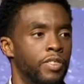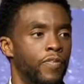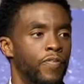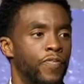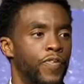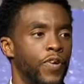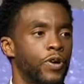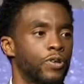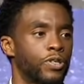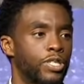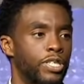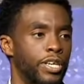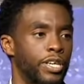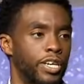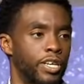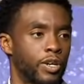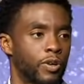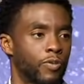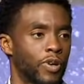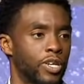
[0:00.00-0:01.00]
the first to
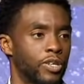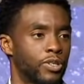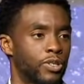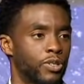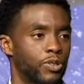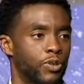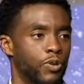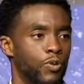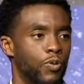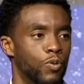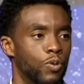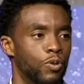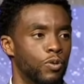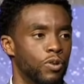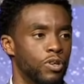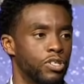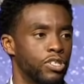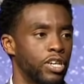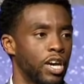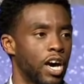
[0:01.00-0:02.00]
integrate a school
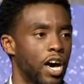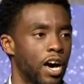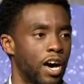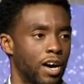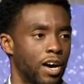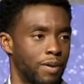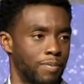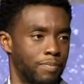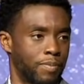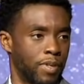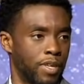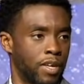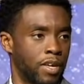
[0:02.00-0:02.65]
or a job,